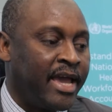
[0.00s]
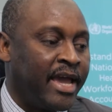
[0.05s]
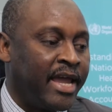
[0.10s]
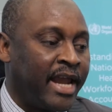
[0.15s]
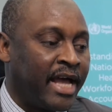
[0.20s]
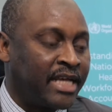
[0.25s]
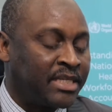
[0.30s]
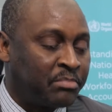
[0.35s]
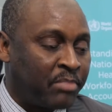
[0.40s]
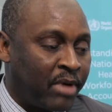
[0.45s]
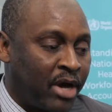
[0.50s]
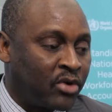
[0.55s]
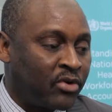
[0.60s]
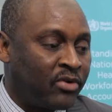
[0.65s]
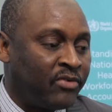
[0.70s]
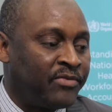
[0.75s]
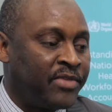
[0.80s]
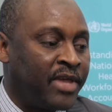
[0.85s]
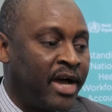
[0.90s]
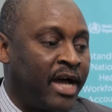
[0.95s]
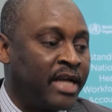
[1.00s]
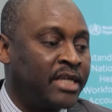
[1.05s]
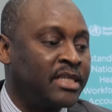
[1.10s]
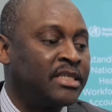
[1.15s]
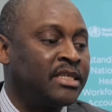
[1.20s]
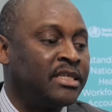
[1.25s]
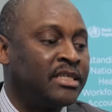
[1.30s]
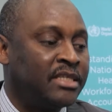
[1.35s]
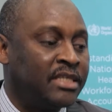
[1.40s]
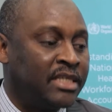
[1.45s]
And as part of
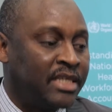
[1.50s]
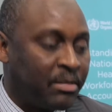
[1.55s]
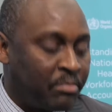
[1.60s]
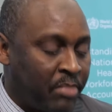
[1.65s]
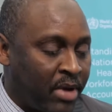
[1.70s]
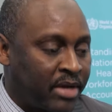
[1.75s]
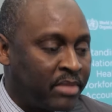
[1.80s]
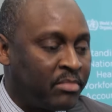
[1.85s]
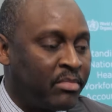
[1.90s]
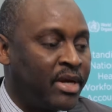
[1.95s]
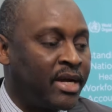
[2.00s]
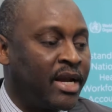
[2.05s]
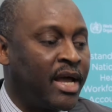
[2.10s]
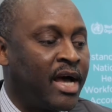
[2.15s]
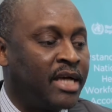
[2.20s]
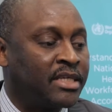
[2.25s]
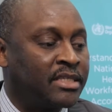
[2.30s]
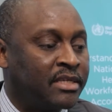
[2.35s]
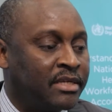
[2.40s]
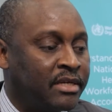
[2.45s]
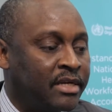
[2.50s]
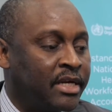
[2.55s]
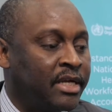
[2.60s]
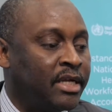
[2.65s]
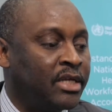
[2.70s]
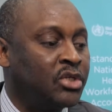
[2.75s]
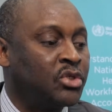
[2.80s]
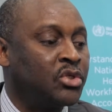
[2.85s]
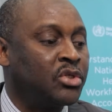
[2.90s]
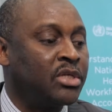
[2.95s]
that, the department has
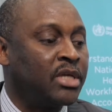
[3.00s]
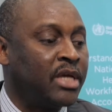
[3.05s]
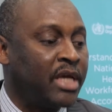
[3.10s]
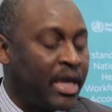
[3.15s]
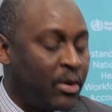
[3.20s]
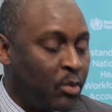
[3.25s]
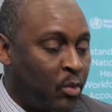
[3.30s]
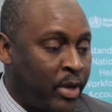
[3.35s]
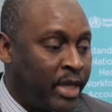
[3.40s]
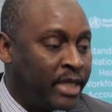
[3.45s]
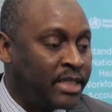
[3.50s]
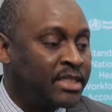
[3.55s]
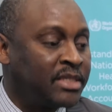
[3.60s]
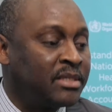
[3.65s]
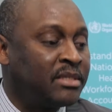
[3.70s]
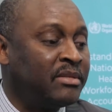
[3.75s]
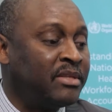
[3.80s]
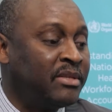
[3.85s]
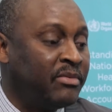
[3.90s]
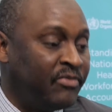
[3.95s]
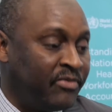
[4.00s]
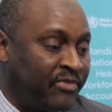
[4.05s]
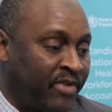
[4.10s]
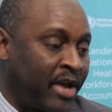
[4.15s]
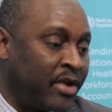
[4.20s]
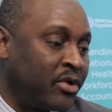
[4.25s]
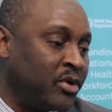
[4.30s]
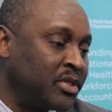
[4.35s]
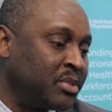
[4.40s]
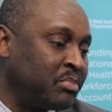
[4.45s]
agreed with
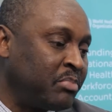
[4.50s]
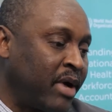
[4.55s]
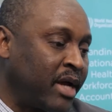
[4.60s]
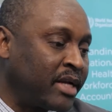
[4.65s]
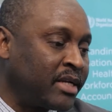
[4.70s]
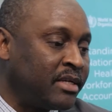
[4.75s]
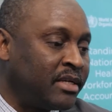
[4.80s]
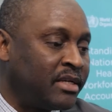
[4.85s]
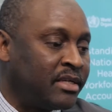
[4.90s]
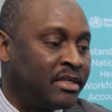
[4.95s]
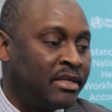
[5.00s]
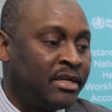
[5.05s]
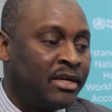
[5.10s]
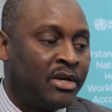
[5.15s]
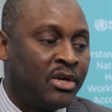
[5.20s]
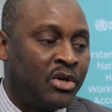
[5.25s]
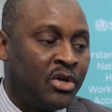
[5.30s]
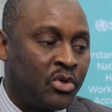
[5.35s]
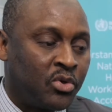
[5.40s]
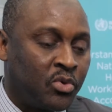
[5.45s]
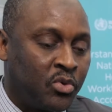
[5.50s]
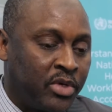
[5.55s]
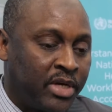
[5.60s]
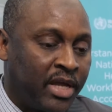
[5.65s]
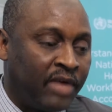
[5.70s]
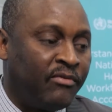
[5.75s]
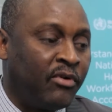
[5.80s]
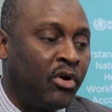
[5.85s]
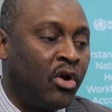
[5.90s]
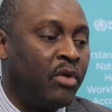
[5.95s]
various partners to
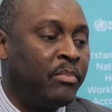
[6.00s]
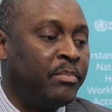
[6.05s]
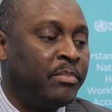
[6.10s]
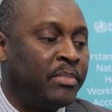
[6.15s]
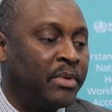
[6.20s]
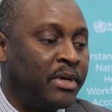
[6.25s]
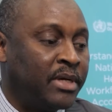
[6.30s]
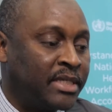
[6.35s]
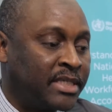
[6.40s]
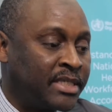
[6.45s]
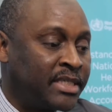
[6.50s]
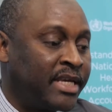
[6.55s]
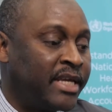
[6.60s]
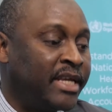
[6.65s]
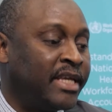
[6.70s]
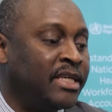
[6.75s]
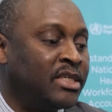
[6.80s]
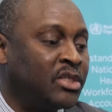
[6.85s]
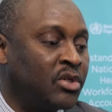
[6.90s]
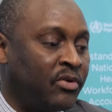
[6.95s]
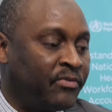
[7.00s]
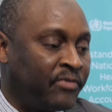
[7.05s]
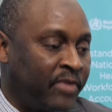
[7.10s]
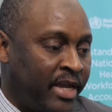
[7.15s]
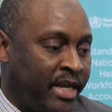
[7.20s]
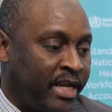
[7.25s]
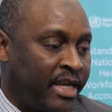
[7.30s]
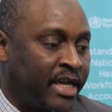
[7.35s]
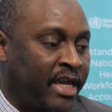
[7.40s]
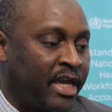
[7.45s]
develop a series of
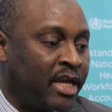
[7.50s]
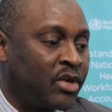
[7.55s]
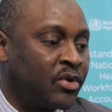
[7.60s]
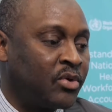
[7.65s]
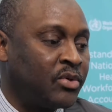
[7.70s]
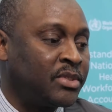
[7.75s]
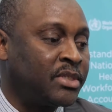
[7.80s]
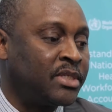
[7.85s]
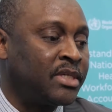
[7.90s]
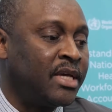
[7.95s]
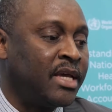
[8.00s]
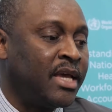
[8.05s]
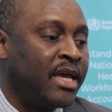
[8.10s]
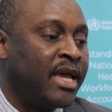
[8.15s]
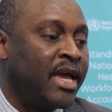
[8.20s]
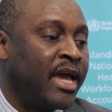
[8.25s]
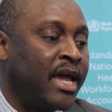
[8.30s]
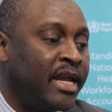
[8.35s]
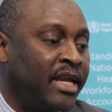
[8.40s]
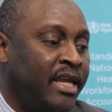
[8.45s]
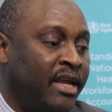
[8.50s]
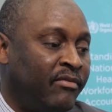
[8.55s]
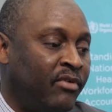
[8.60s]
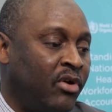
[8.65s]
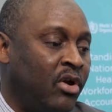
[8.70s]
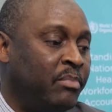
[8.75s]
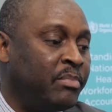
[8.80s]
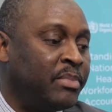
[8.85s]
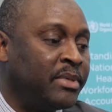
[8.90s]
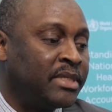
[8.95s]
indicators and
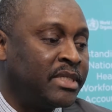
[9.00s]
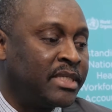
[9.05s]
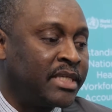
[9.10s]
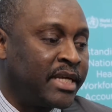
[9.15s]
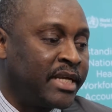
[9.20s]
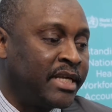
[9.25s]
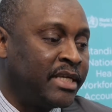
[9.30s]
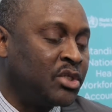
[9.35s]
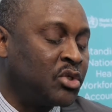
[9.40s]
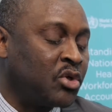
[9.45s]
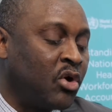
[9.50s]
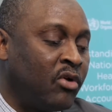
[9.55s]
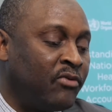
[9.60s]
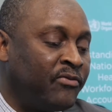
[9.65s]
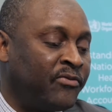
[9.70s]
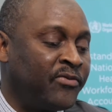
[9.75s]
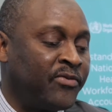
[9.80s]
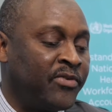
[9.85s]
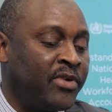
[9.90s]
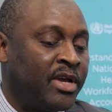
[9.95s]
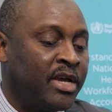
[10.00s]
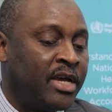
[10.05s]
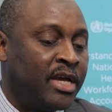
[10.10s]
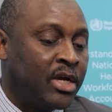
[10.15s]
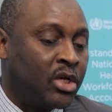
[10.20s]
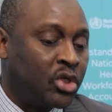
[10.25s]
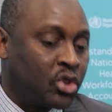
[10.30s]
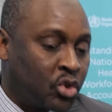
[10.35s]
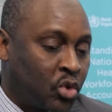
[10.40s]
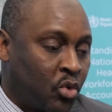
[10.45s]
develop a series of
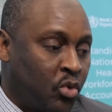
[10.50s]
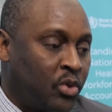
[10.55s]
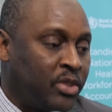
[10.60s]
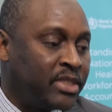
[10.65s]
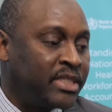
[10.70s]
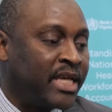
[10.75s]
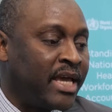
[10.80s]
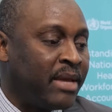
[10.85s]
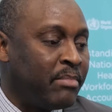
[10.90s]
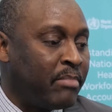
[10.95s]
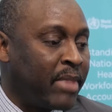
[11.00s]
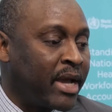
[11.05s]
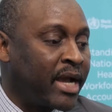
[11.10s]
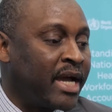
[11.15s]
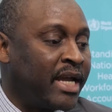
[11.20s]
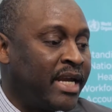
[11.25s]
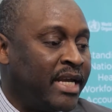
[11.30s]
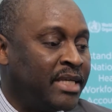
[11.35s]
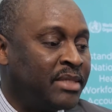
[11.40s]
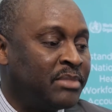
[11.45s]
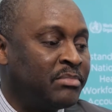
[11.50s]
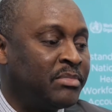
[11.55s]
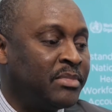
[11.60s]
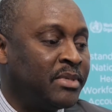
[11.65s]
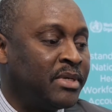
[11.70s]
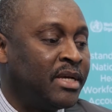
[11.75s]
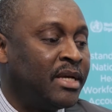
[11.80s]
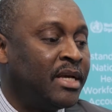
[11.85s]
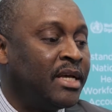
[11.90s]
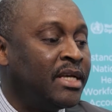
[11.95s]
tools and mechanisms
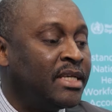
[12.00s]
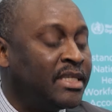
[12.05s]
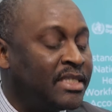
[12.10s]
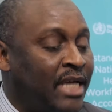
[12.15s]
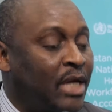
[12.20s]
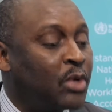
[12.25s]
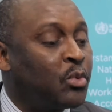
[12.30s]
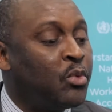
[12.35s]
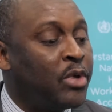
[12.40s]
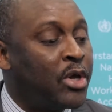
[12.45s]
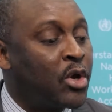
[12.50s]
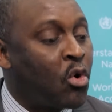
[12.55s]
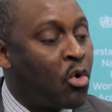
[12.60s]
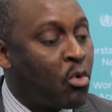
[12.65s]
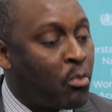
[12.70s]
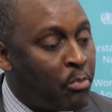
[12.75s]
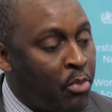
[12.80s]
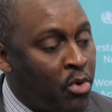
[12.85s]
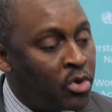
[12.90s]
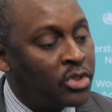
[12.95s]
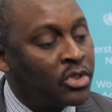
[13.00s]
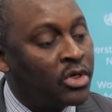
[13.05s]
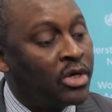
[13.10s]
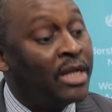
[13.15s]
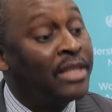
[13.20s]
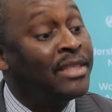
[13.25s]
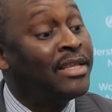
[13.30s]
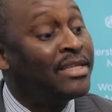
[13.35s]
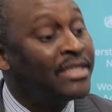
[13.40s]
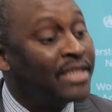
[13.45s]
that we put
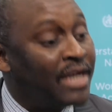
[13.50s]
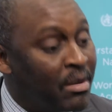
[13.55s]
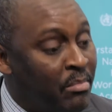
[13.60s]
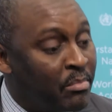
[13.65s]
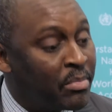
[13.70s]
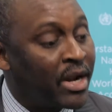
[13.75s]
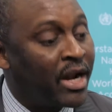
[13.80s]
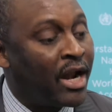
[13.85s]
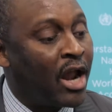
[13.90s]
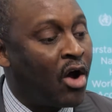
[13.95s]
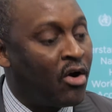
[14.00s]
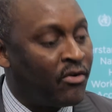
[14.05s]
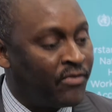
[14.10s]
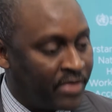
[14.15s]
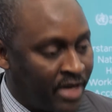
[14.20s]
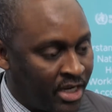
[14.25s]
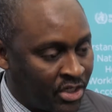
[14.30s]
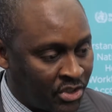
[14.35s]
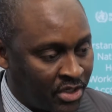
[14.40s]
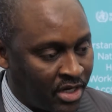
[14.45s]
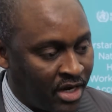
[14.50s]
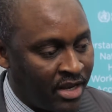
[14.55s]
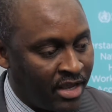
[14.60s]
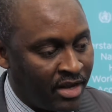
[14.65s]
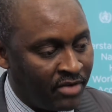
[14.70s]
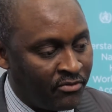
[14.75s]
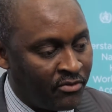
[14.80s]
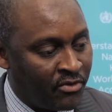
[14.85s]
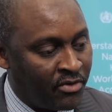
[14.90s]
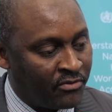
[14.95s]
under the umbrella of National
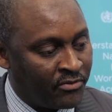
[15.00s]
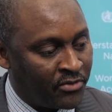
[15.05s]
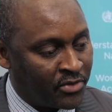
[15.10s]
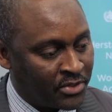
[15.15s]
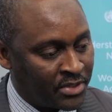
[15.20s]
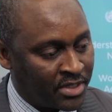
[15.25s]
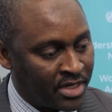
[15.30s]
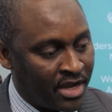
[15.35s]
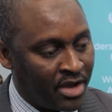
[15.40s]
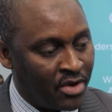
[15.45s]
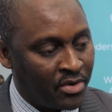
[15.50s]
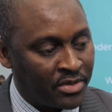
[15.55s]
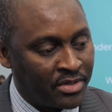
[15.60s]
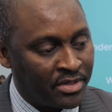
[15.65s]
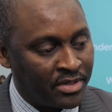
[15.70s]
Health Workforce Account.